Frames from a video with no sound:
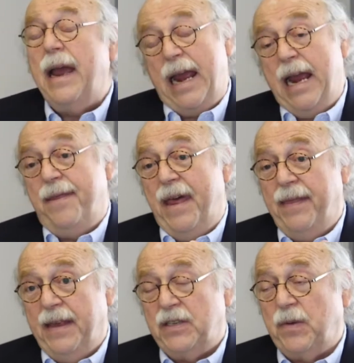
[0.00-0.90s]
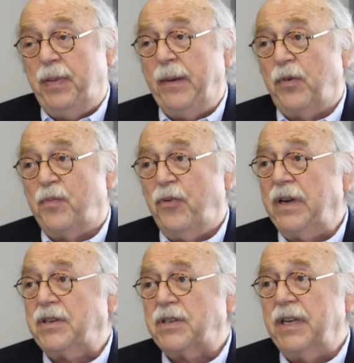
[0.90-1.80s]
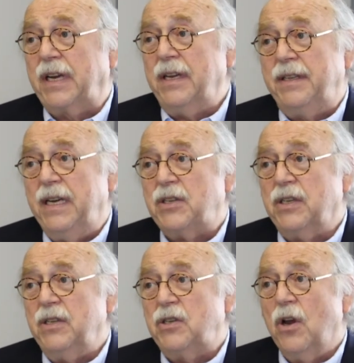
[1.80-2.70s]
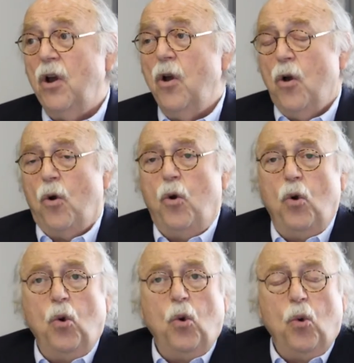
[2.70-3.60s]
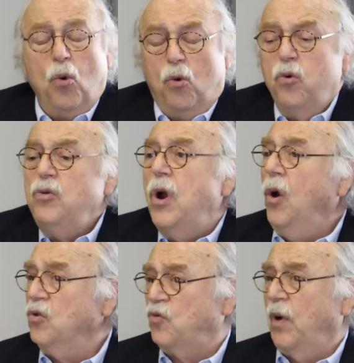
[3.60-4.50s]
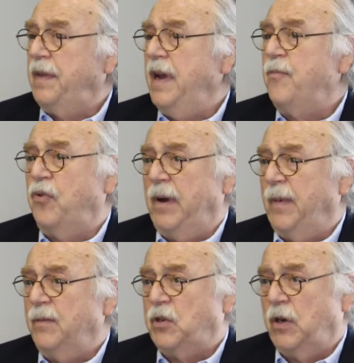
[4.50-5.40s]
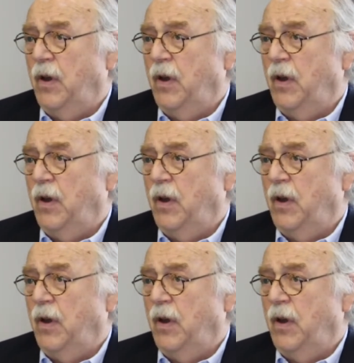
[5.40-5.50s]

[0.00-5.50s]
And then there's the people with pre-existing conditions who knows what their premiums are